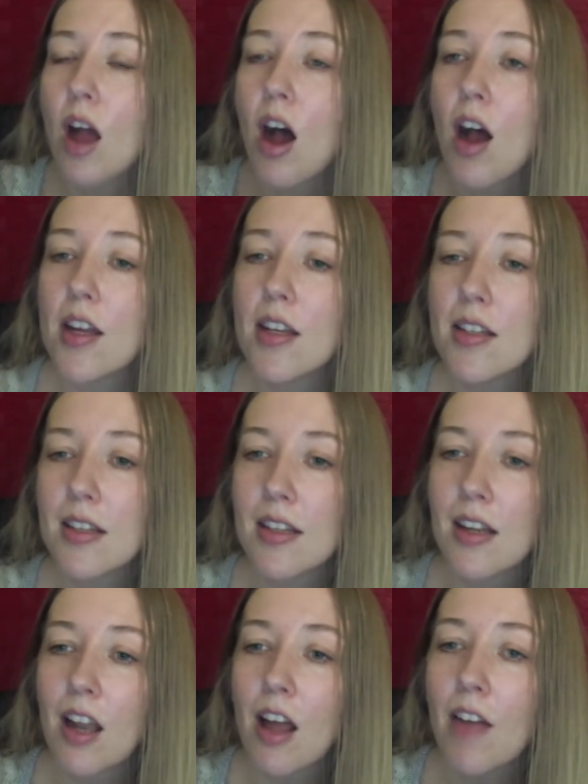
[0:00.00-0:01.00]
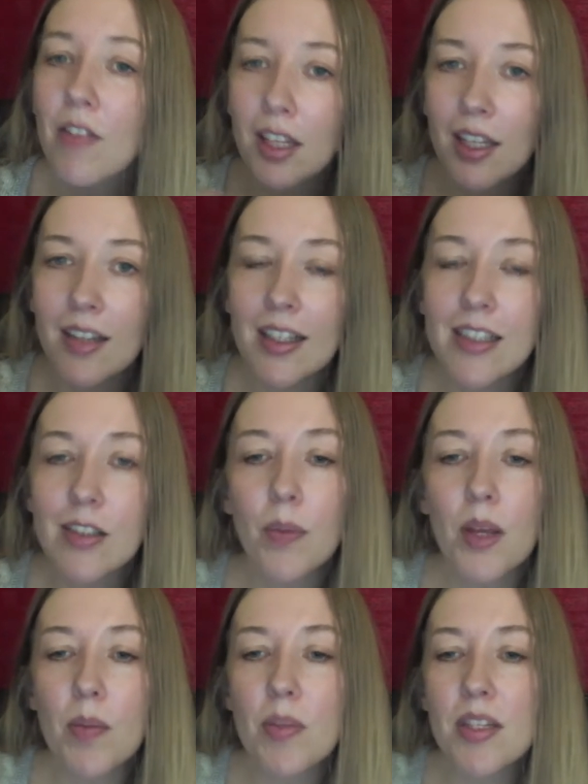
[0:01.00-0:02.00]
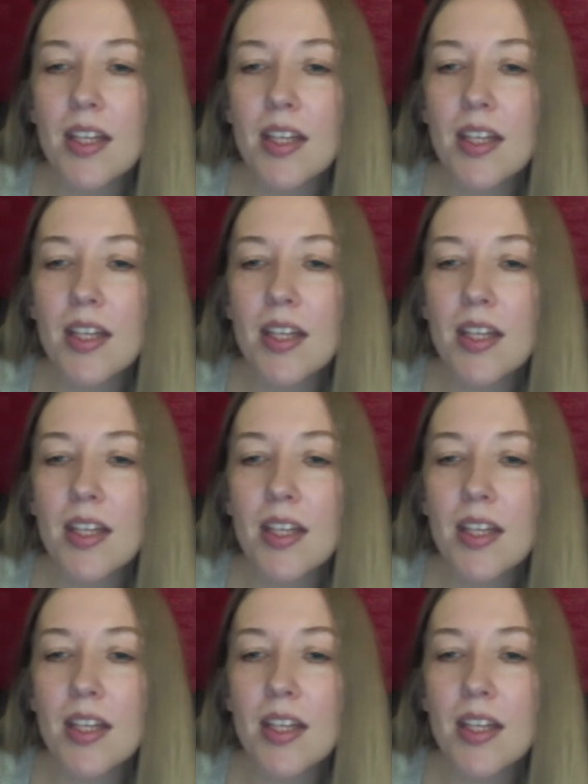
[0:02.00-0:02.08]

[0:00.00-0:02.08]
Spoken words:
kind and loving that sometimes